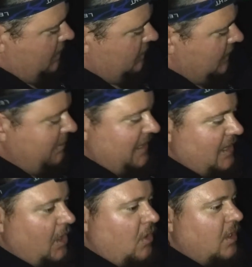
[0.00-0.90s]
Let me
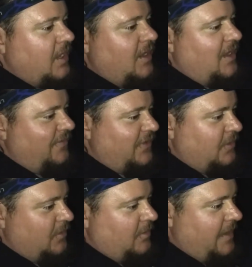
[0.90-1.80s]
know if
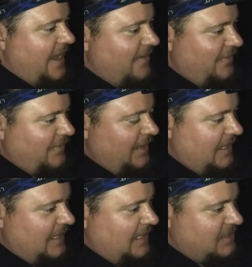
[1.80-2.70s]
you have
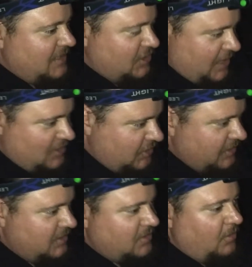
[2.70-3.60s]
any
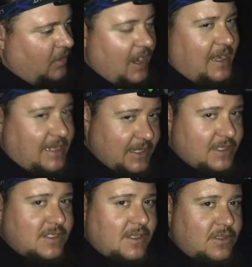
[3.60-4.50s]
suggestions or
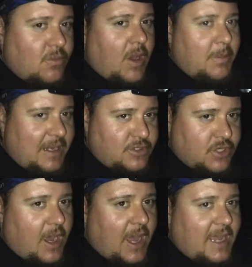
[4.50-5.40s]
ideas that you want me to
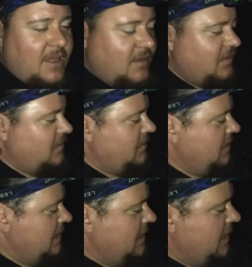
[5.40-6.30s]
try.
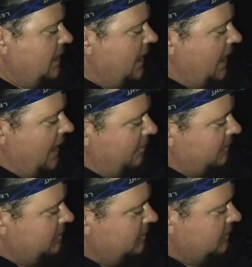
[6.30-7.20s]

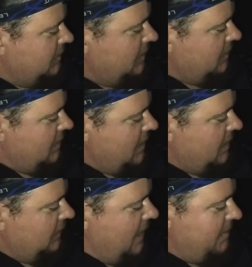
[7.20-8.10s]

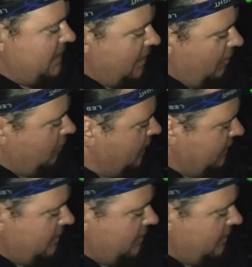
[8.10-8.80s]
Let me know what